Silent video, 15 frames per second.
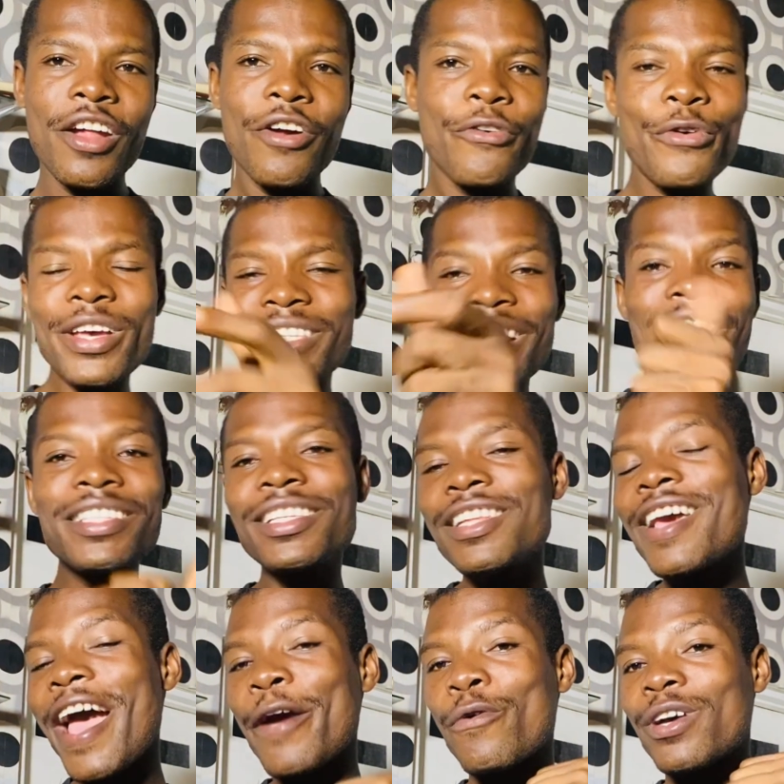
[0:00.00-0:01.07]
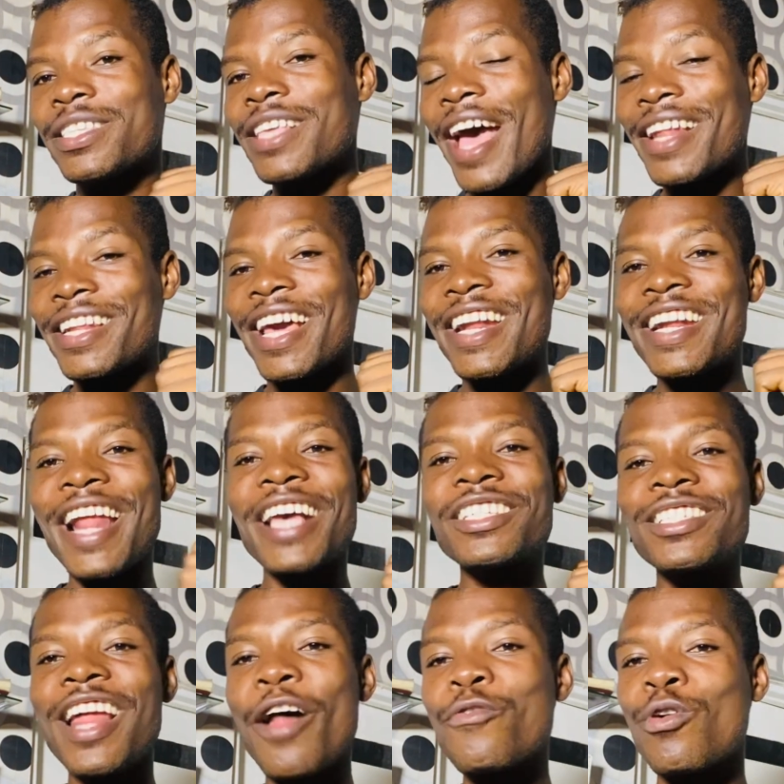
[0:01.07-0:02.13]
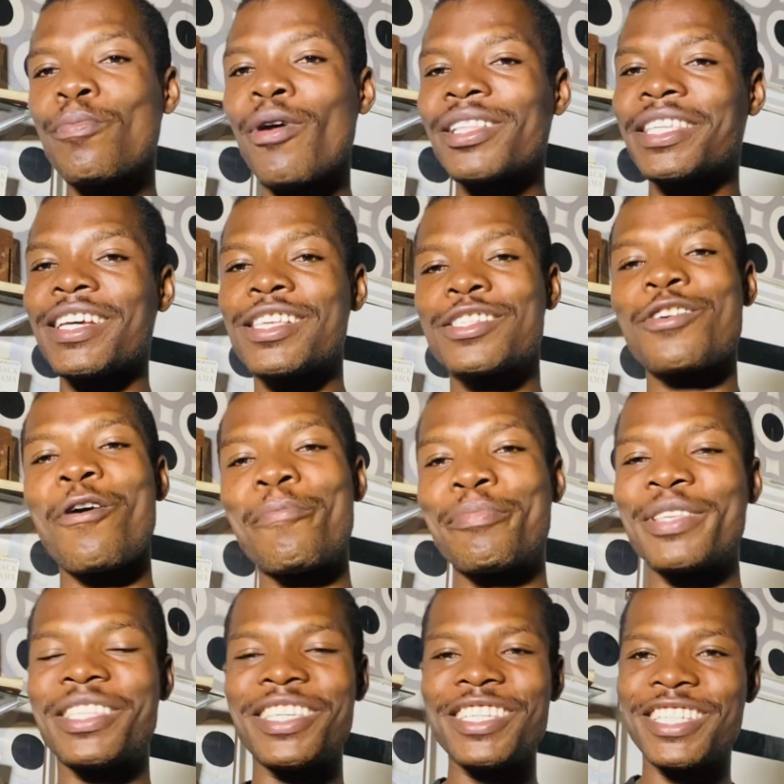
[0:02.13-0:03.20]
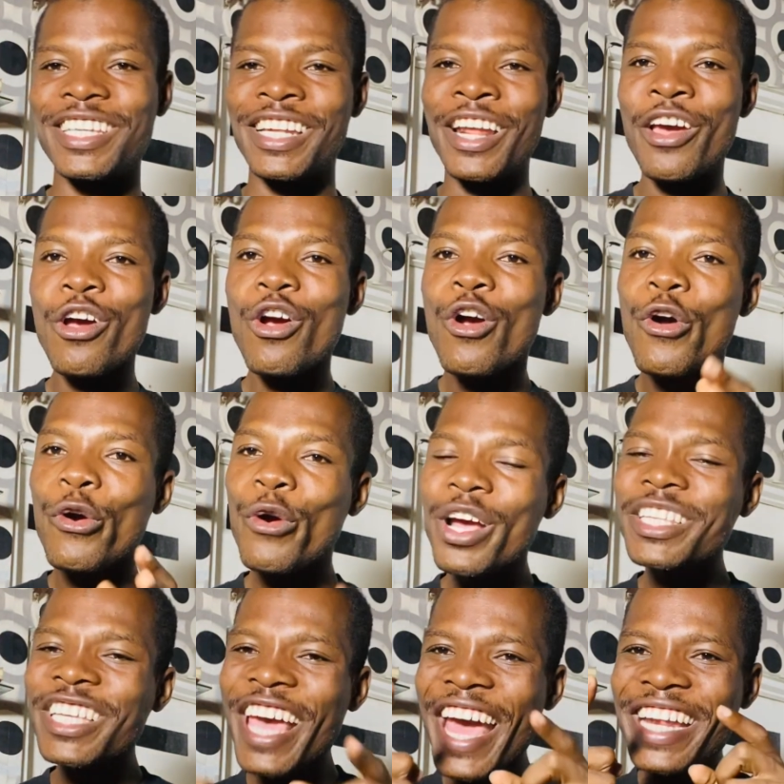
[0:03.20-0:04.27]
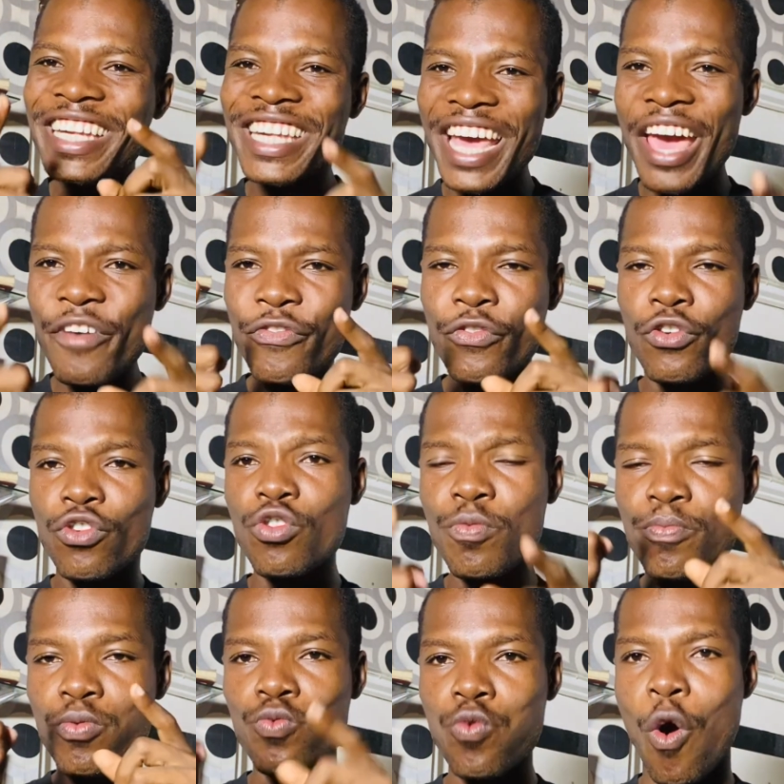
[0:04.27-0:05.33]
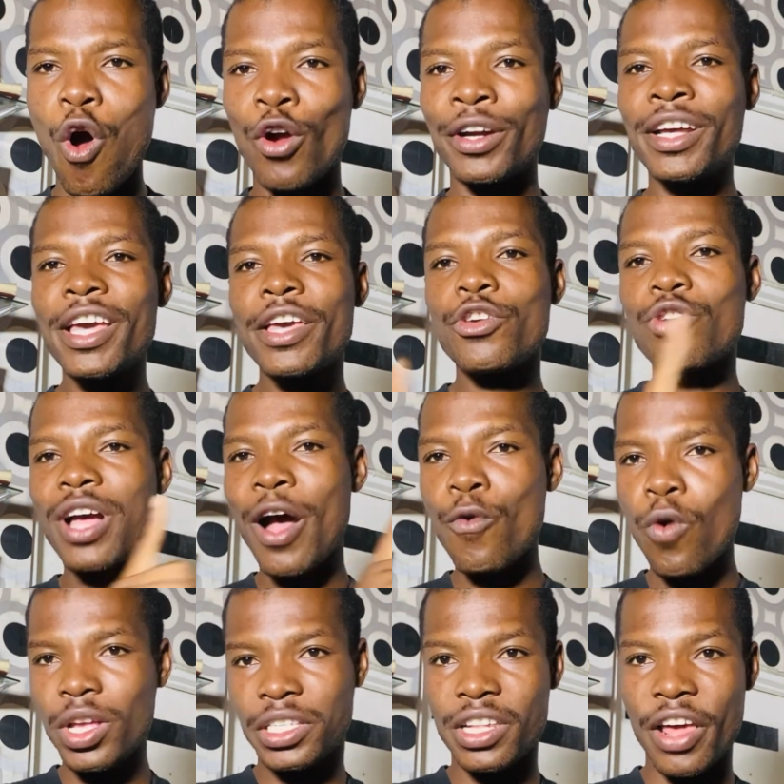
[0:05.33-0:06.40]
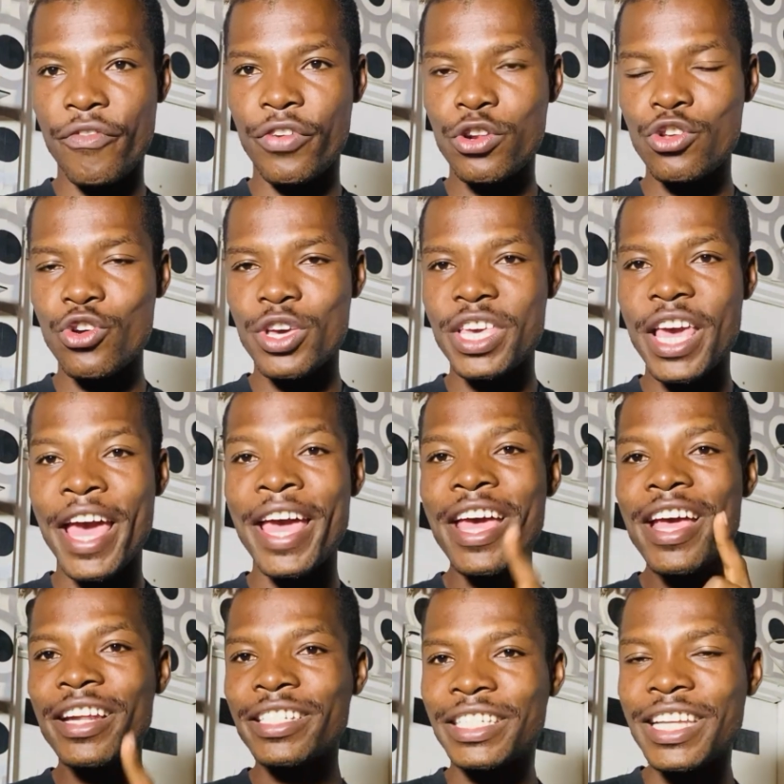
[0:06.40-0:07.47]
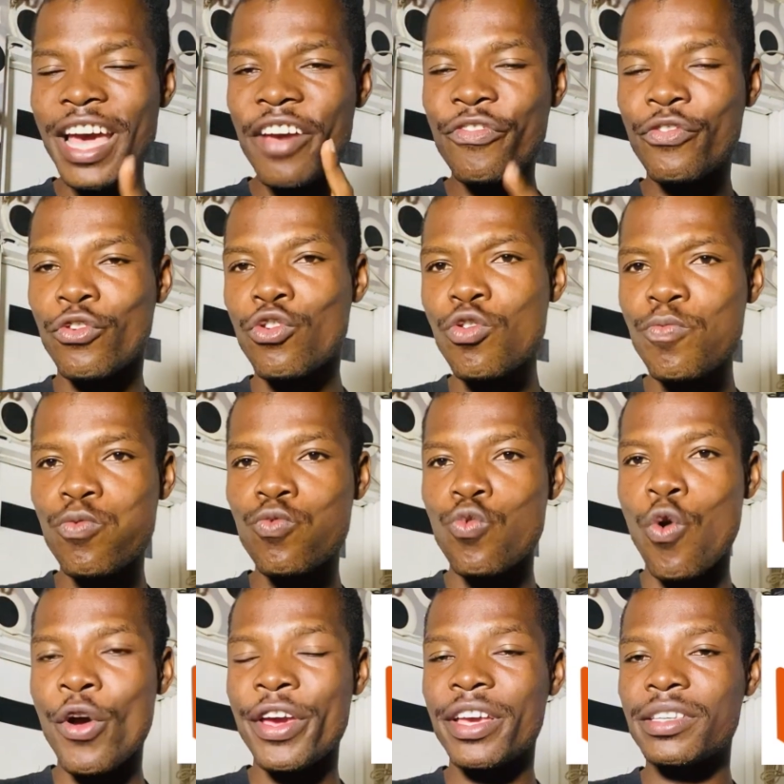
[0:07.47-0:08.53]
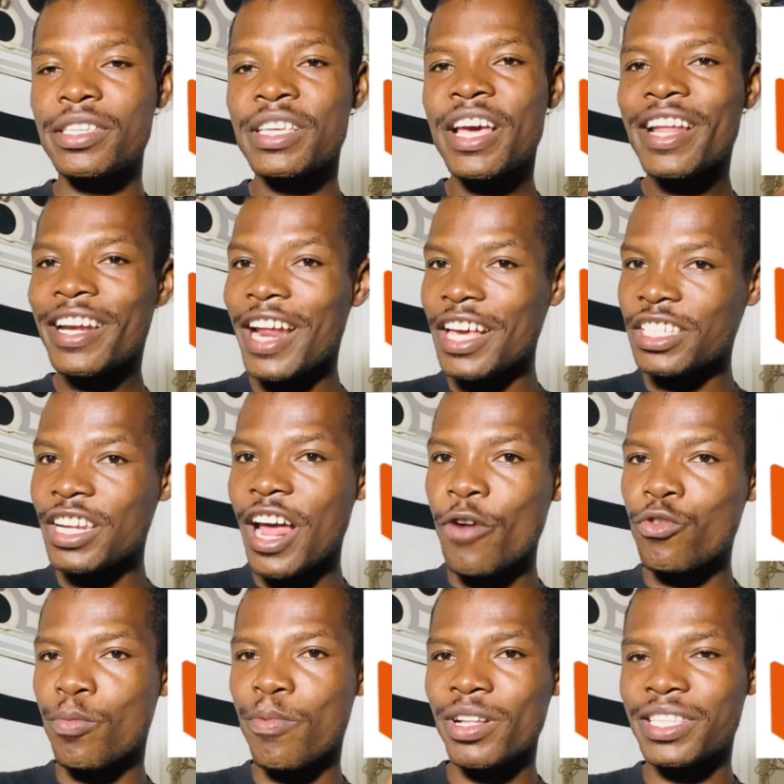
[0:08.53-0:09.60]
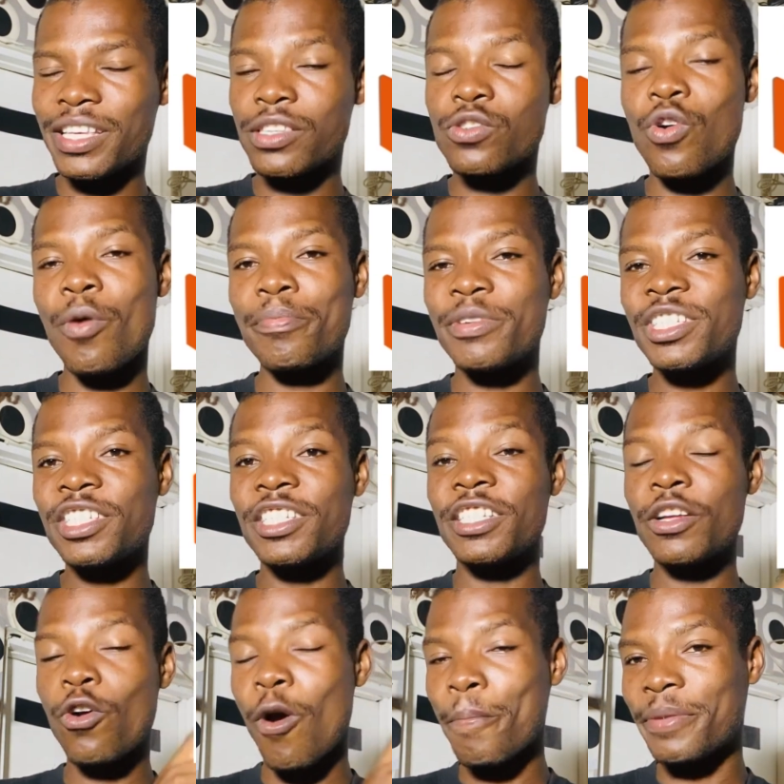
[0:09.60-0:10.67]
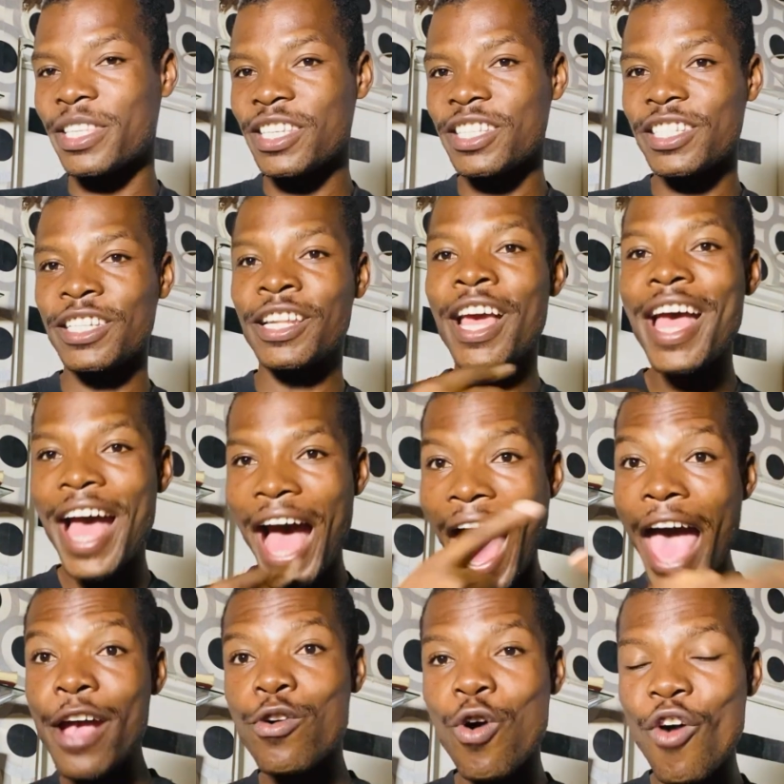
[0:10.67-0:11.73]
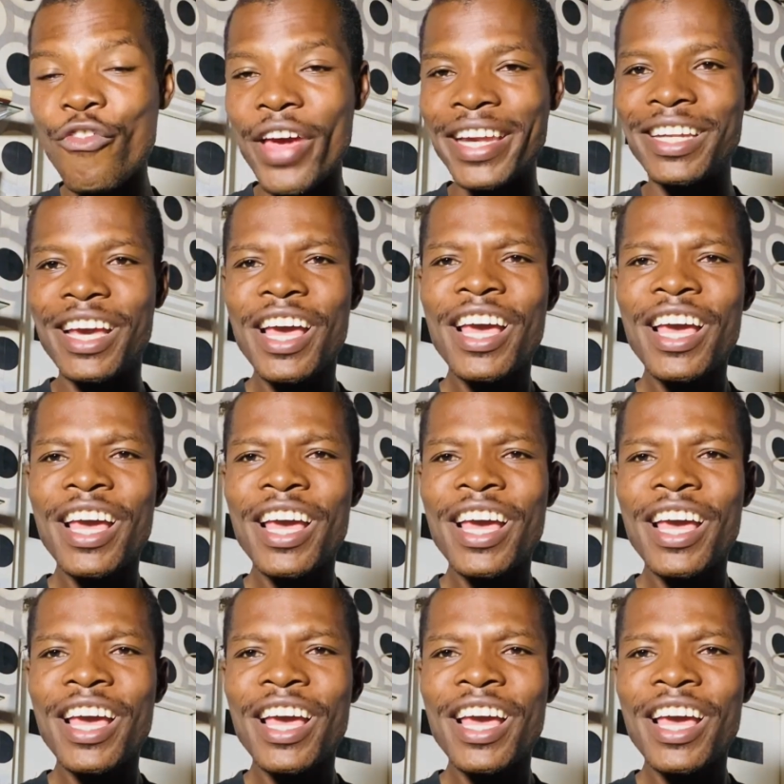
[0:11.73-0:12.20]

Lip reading: Recently, I was at the National Robotics Competition, which a deaf group won. You can watch the video here. Deaf group wins National Robotics Competition. I covered.